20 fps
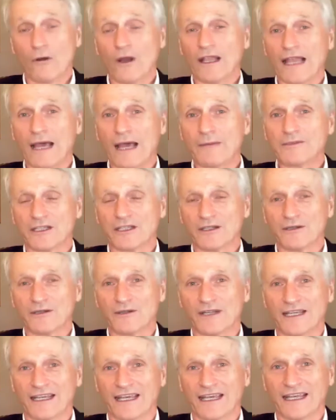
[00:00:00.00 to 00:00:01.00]

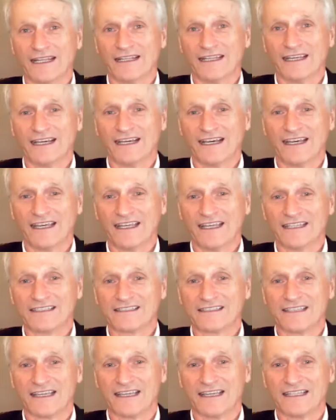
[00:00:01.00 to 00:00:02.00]
absolutely, and
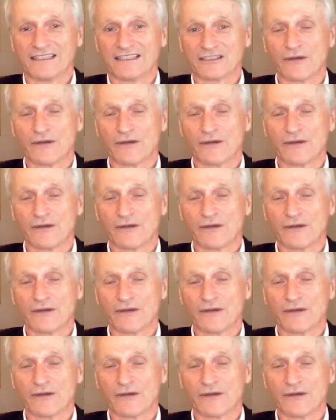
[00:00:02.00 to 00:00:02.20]
it's a